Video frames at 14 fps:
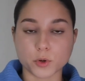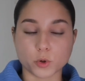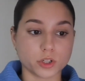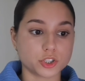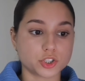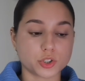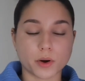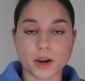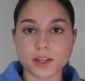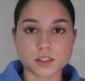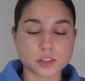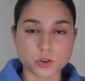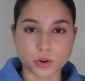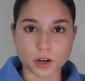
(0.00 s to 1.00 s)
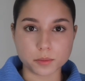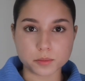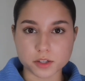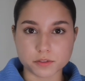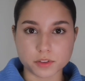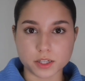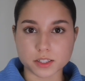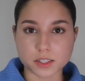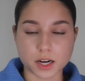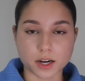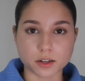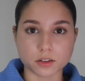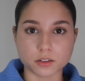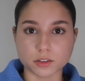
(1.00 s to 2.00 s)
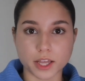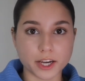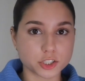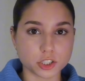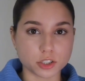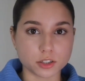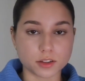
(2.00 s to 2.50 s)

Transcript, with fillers: or a transcript of the entire lecture